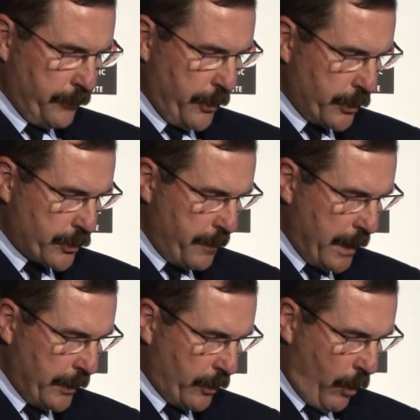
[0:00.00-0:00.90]
Further to
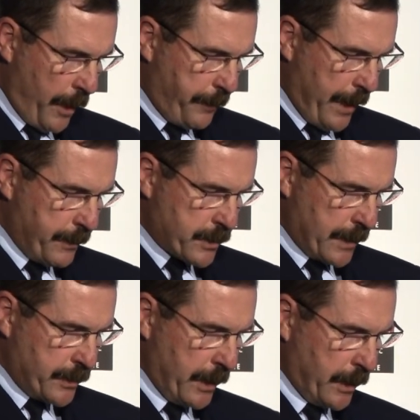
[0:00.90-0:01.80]
meeting the White Paper's
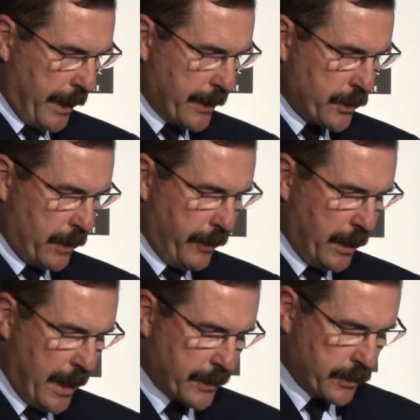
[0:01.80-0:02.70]
articulation of
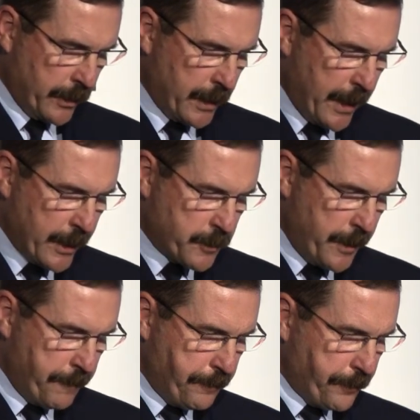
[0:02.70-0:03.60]
international
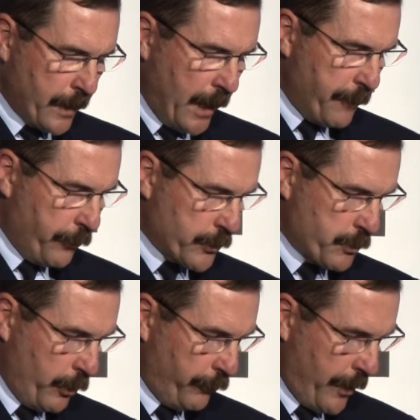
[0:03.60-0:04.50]
engagement, Air
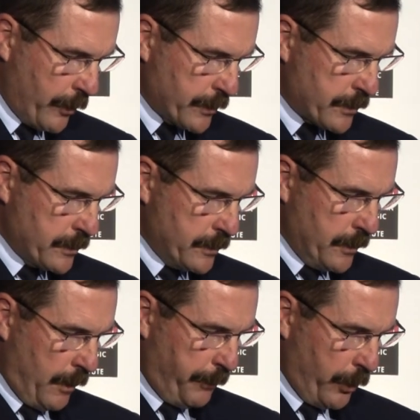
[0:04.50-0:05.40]
Force will focus
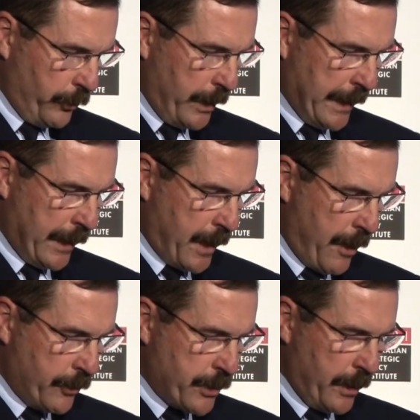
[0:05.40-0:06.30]
on building and
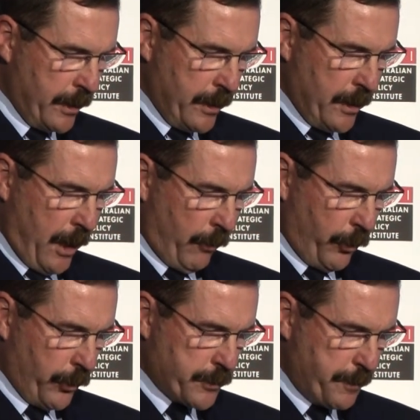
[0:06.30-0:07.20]
encouraging a
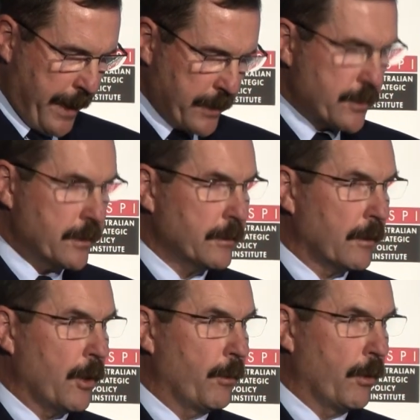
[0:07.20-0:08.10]
rules-based
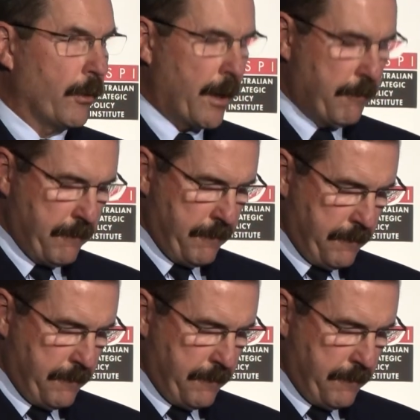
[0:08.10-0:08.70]
global order.